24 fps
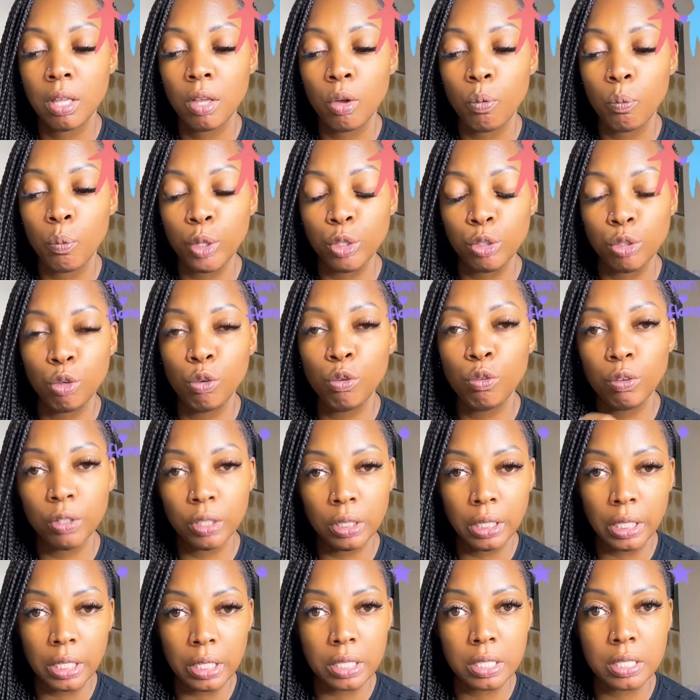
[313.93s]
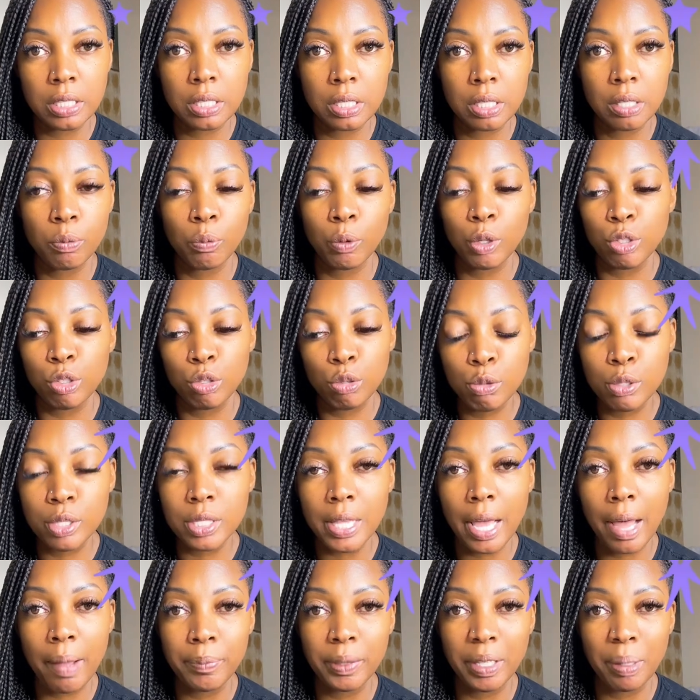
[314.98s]
when you release, when you
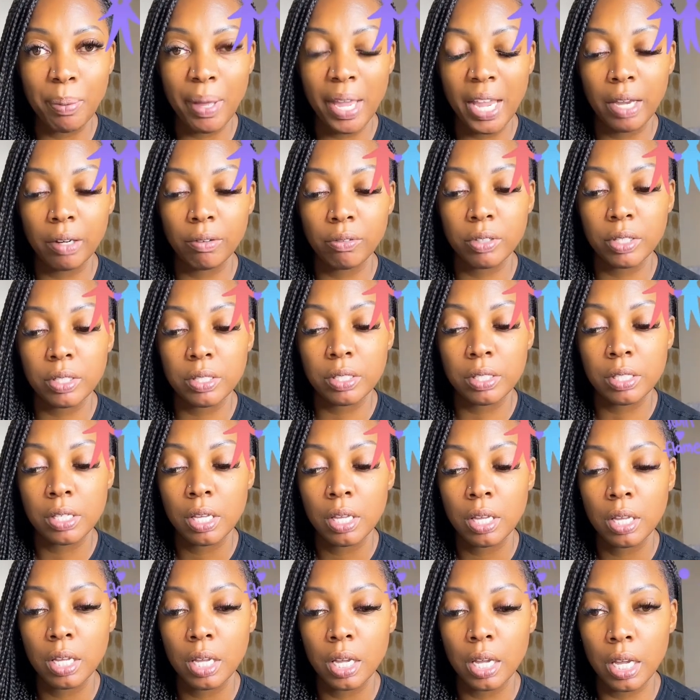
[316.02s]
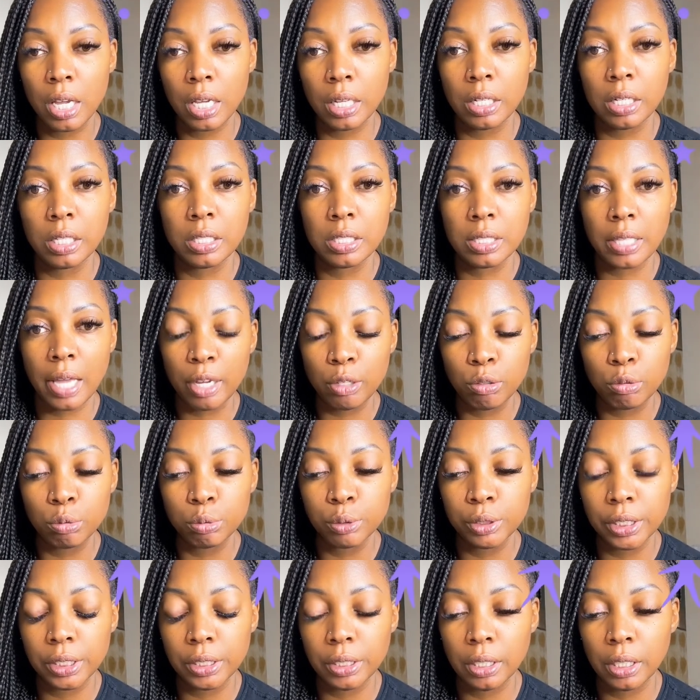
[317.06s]
stop the patterns and the
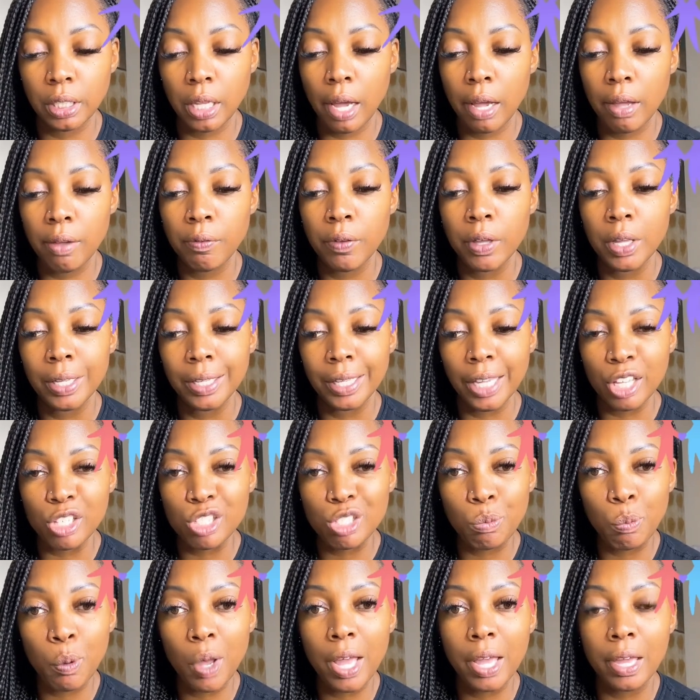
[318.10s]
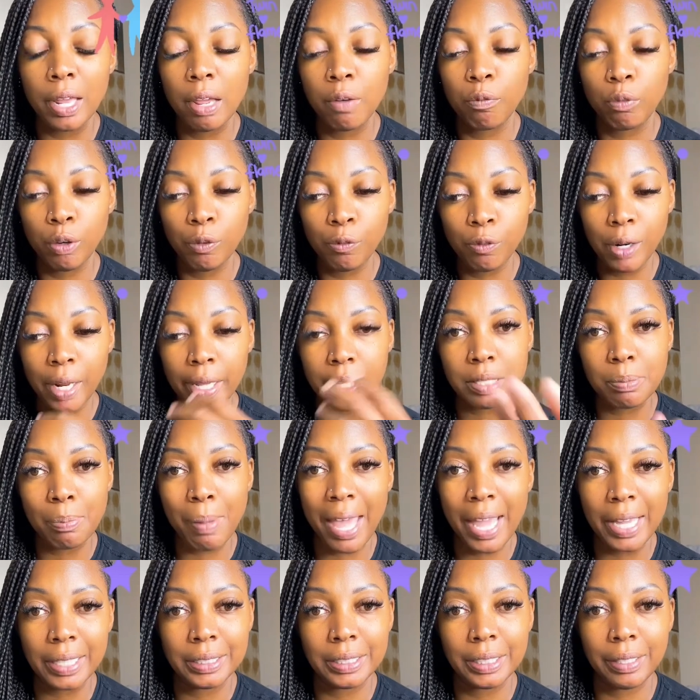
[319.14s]
cycles in your life, guess what? It reflects
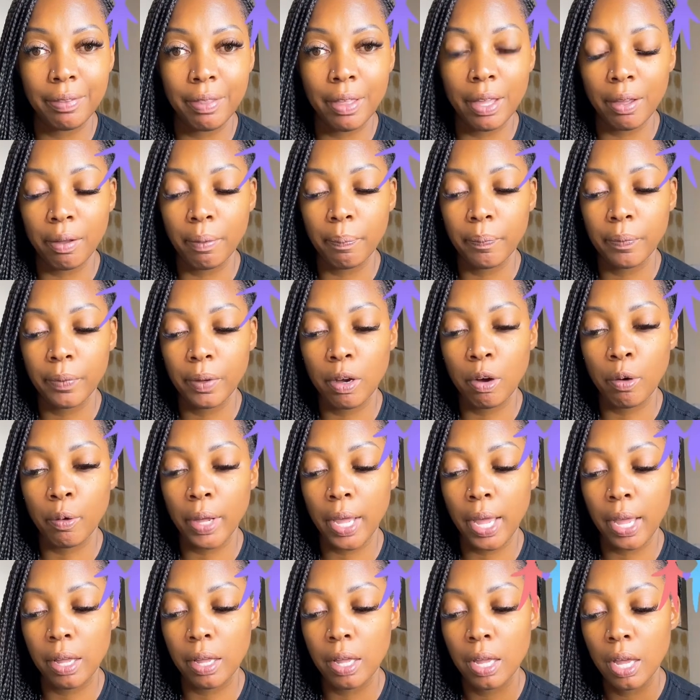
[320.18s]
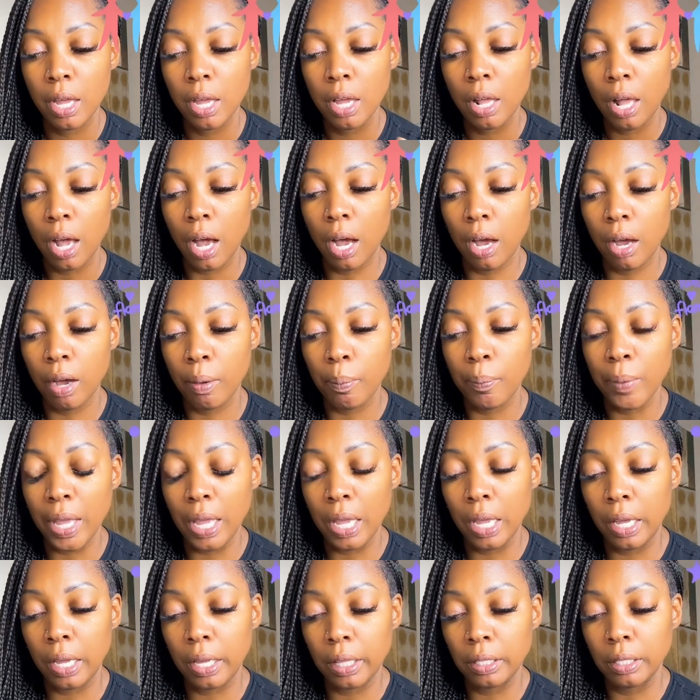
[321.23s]
back to them, okay? Um,
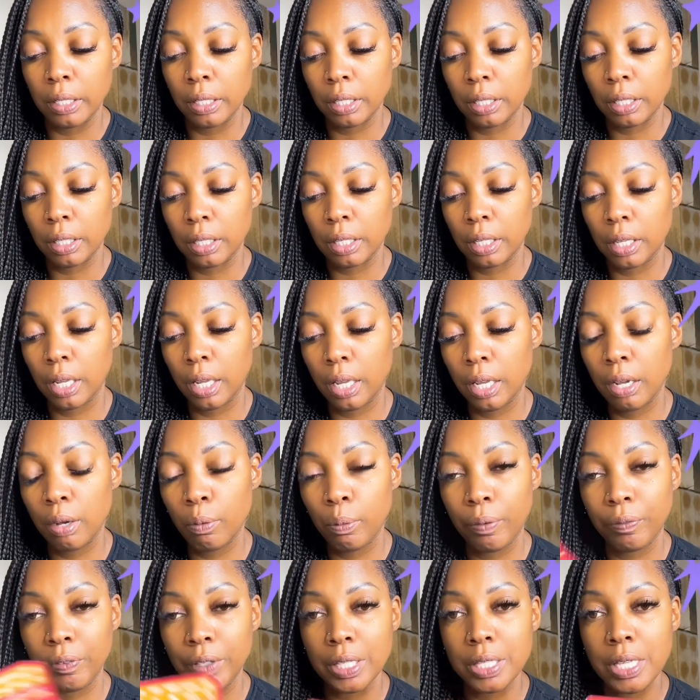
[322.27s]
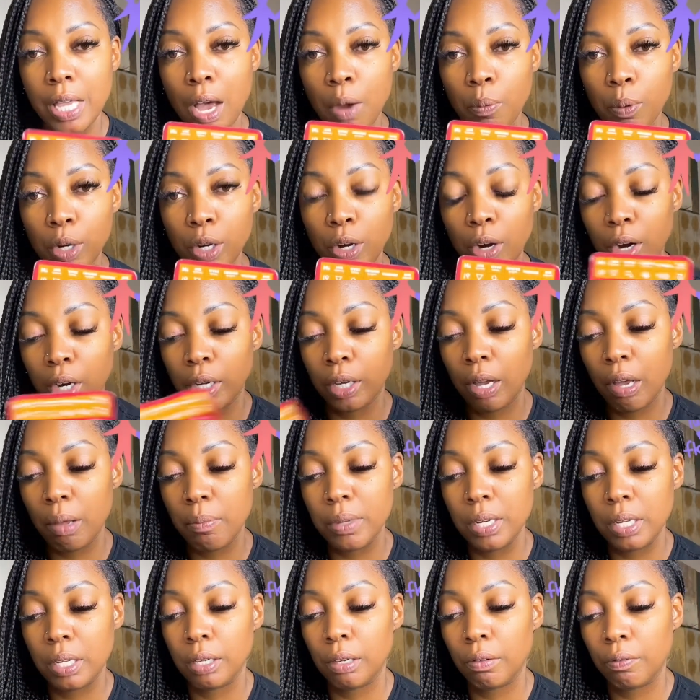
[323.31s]
and here with the tower card
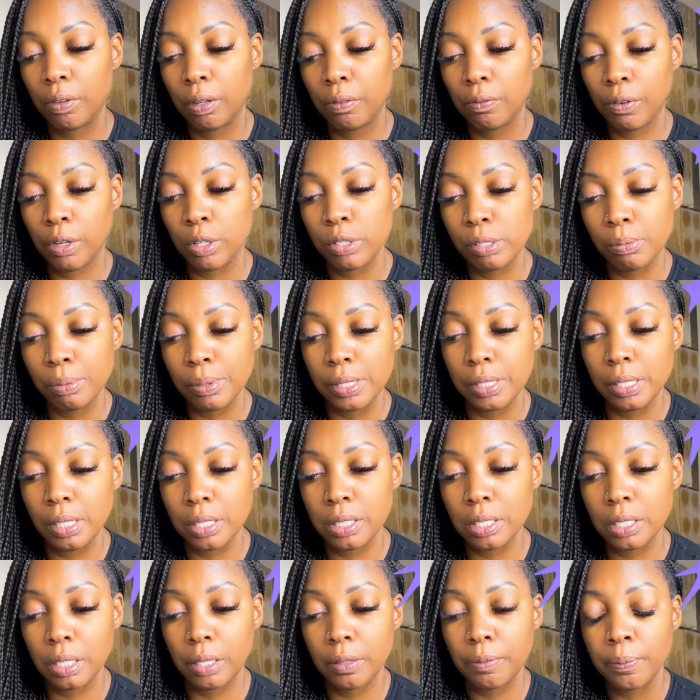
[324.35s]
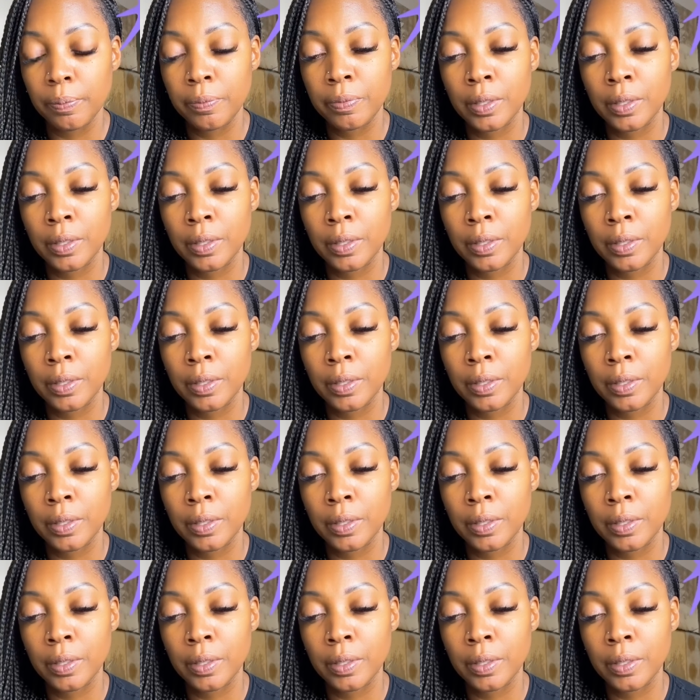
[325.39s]
coming in a reverse position,